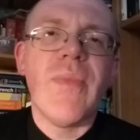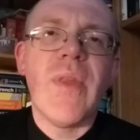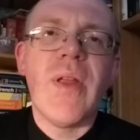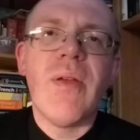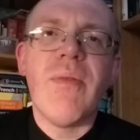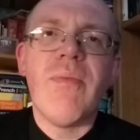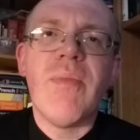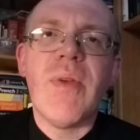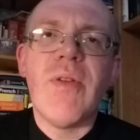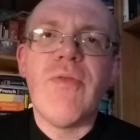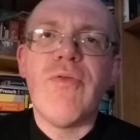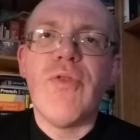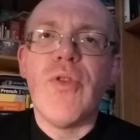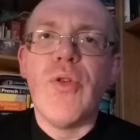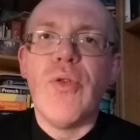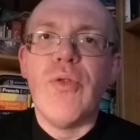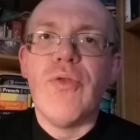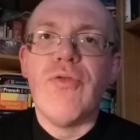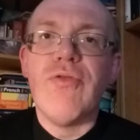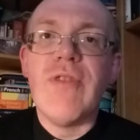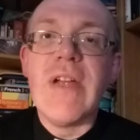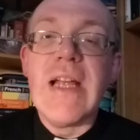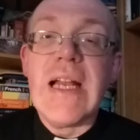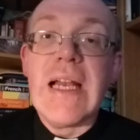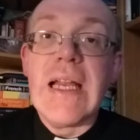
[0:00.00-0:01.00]
a bit
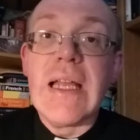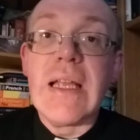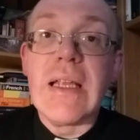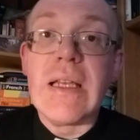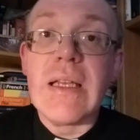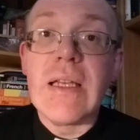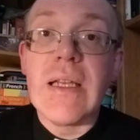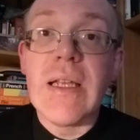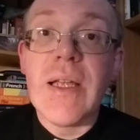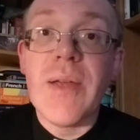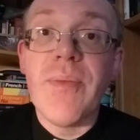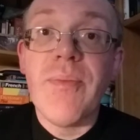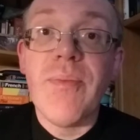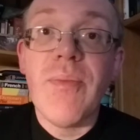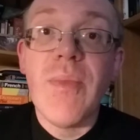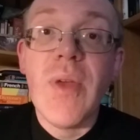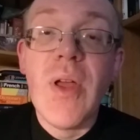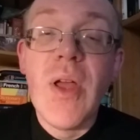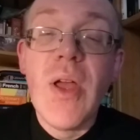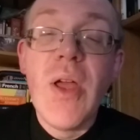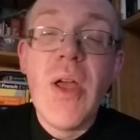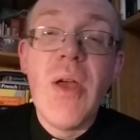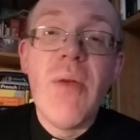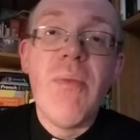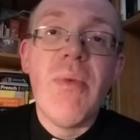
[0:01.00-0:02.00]
rude, really, isn't it?
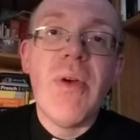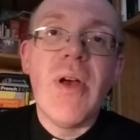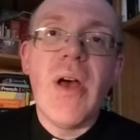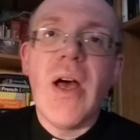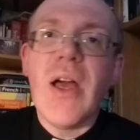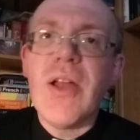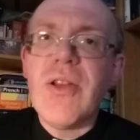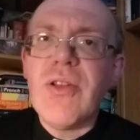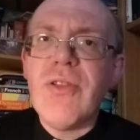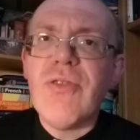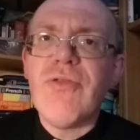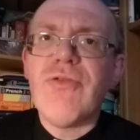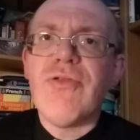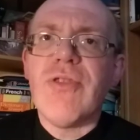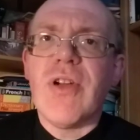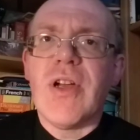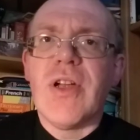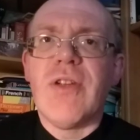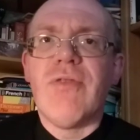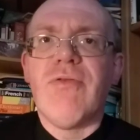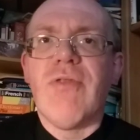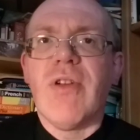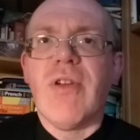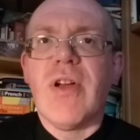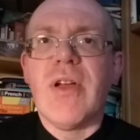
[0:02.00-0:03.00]
But I do try
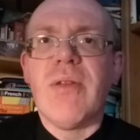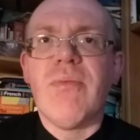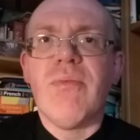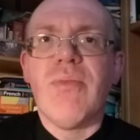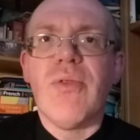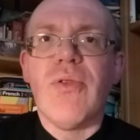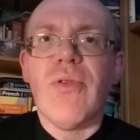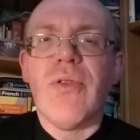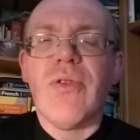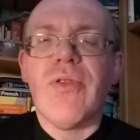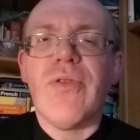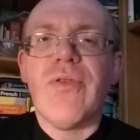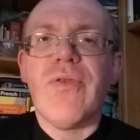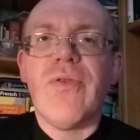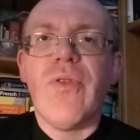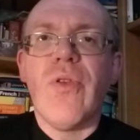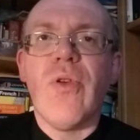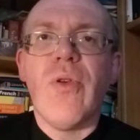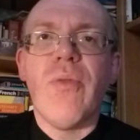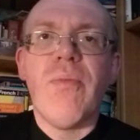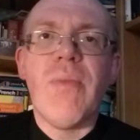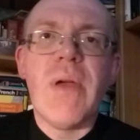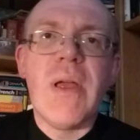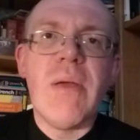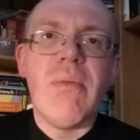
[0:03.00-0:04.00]
and write books
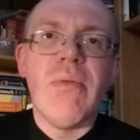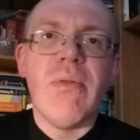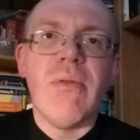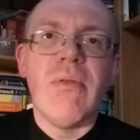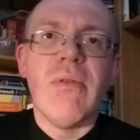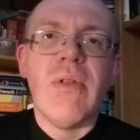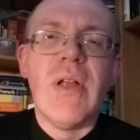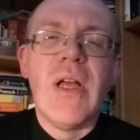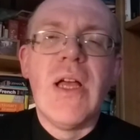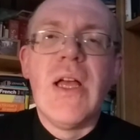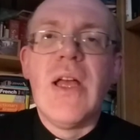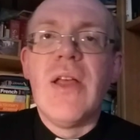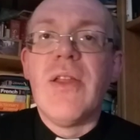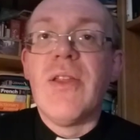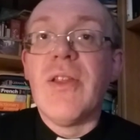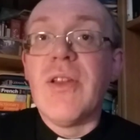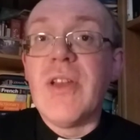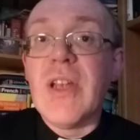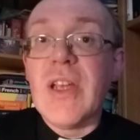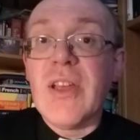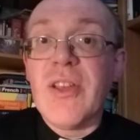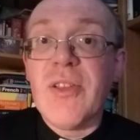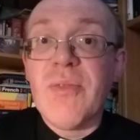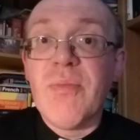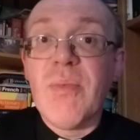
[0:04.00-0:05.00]
for people that
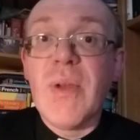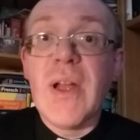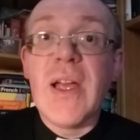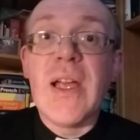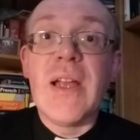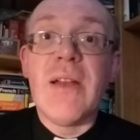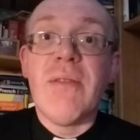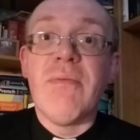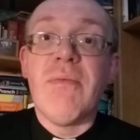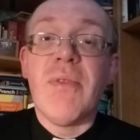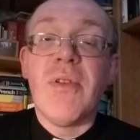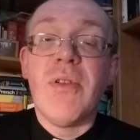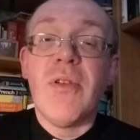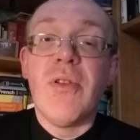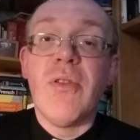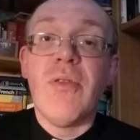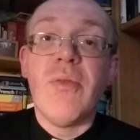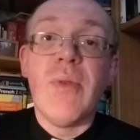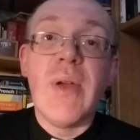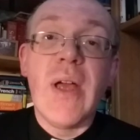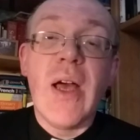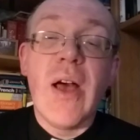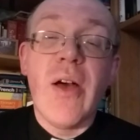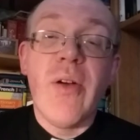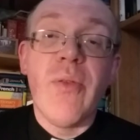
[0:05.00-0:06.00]
explain who
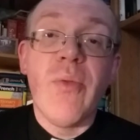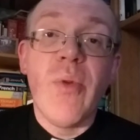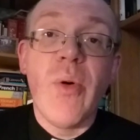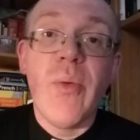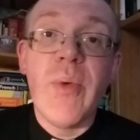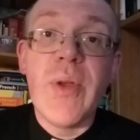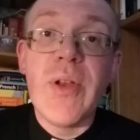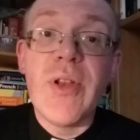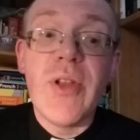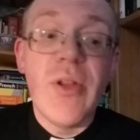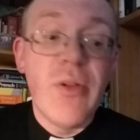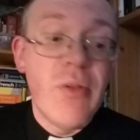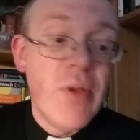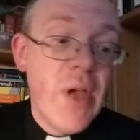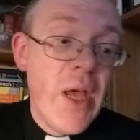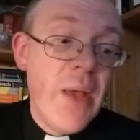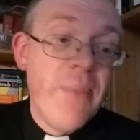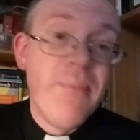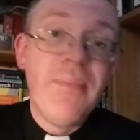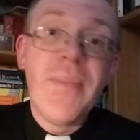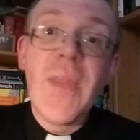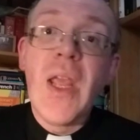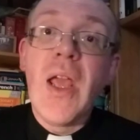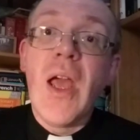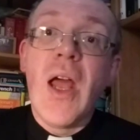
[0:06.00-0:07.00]
we are and what we do.
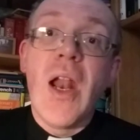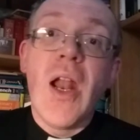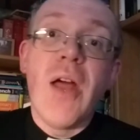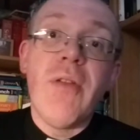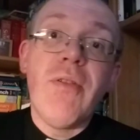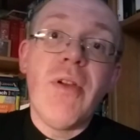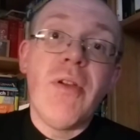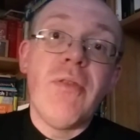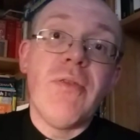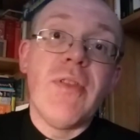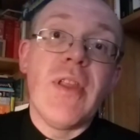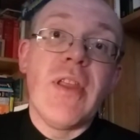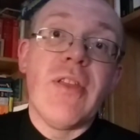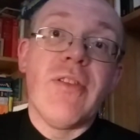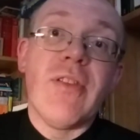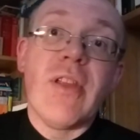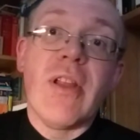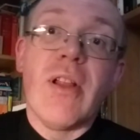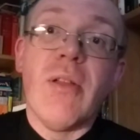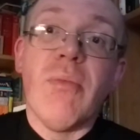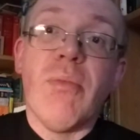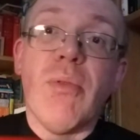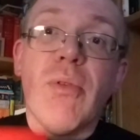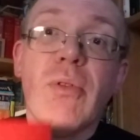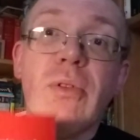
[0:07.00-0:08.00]
And I wrote this
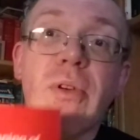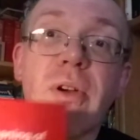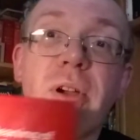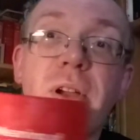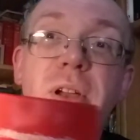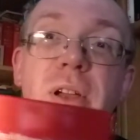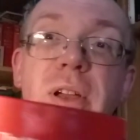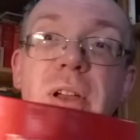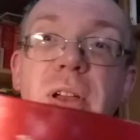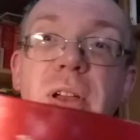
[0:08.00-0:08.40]
little book,